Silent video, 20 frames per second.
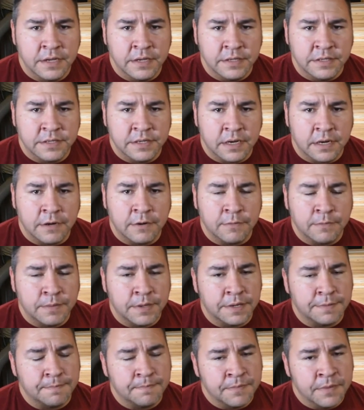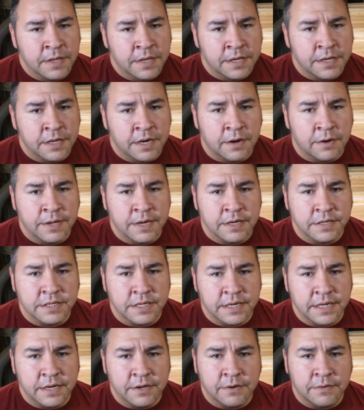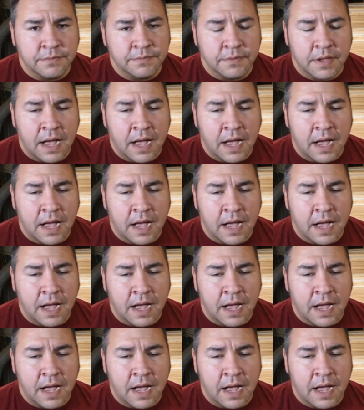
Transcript: So, but you know, here's the deal.